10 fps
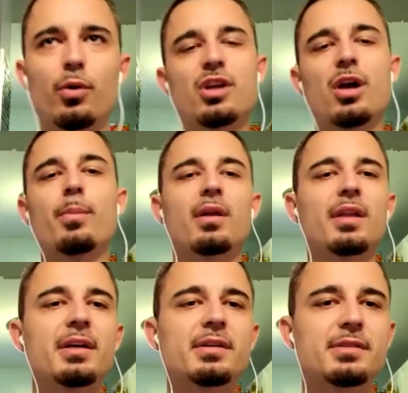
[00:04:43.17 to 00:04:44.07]
they're always talking
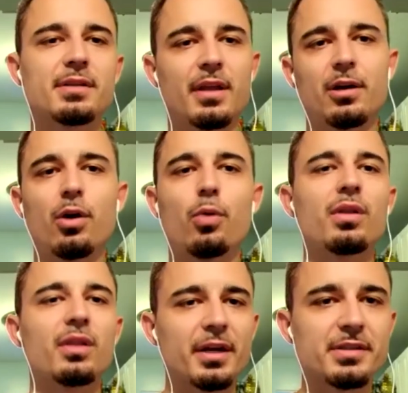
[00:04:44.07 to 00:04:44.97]
about legacy, like,
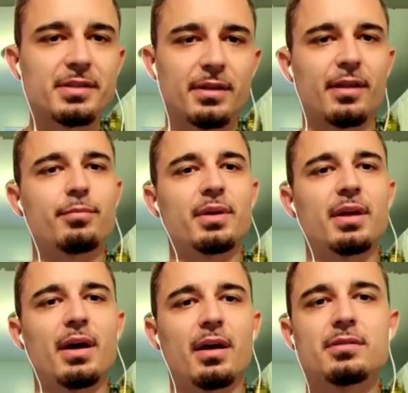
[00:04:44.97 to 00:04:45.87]
oh, what legacy they
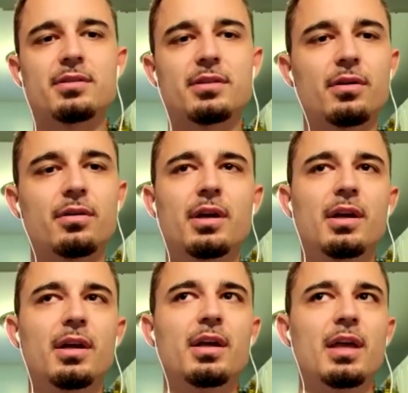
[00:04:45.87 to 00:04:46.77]
left behind. So
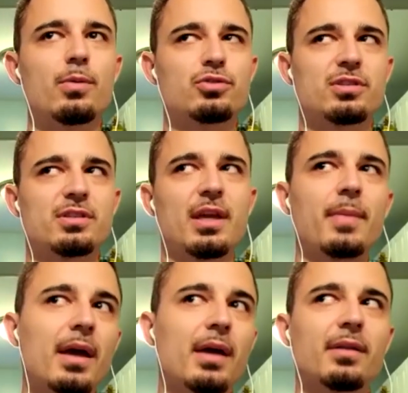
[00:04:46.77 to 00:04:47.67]
it was just
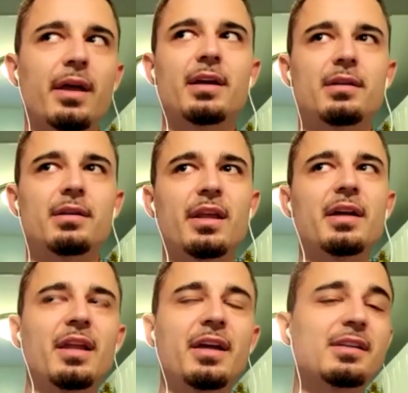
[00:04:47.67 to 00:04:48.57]
like, man, like,
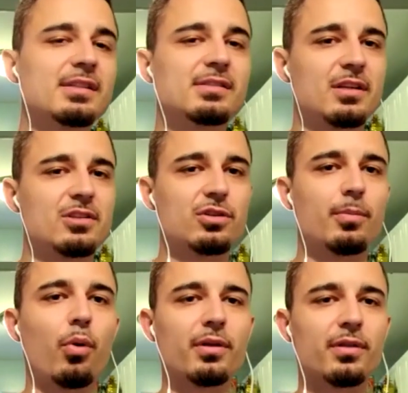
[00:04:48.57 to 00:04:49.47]
legacy is such
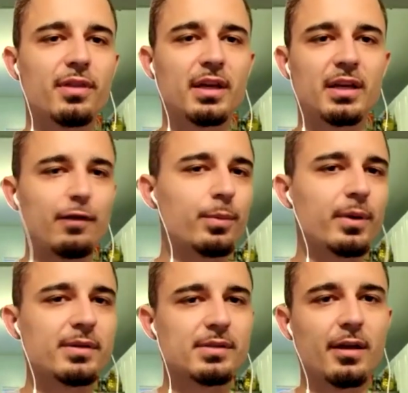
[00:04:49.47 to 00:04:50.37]
an important thing in
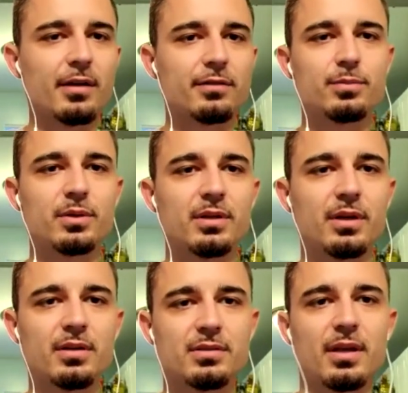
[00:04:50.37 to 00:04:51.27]
everybody's lives
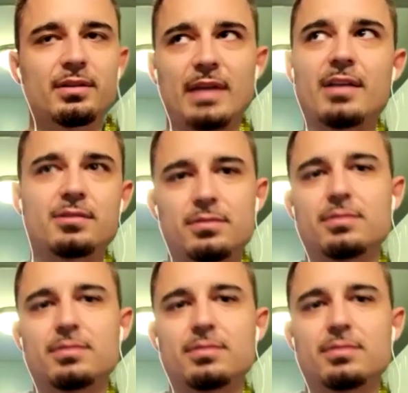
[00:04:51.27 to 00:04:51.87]
because, like,